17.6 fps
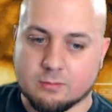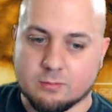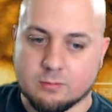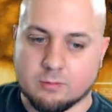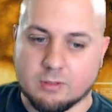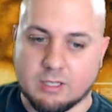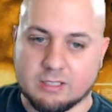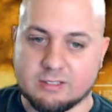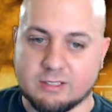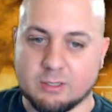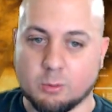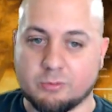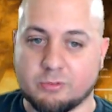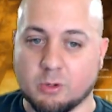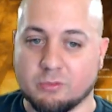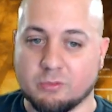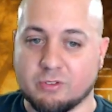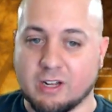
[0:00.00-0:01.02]
and see if we
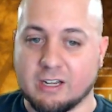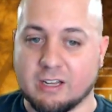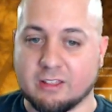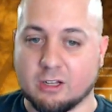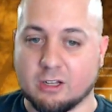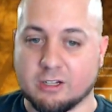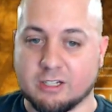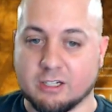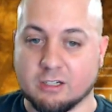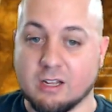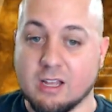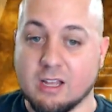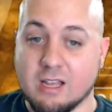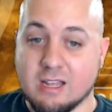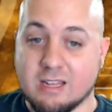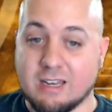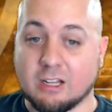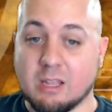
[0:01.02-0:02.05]
can find anything on here.
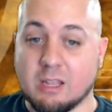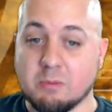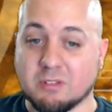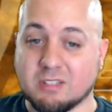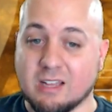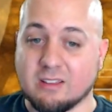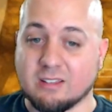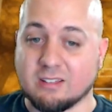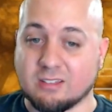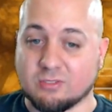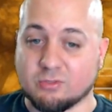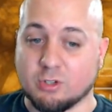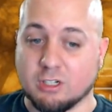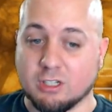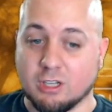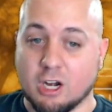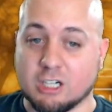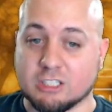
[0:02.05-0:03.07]
Now, keep in mind, this is for
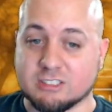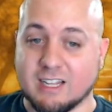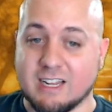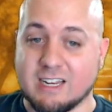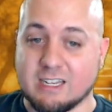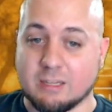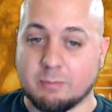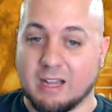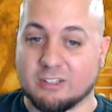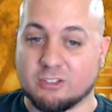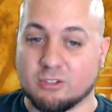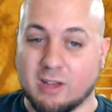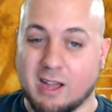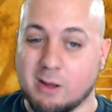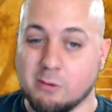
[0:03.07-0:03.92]
a large landing pad, so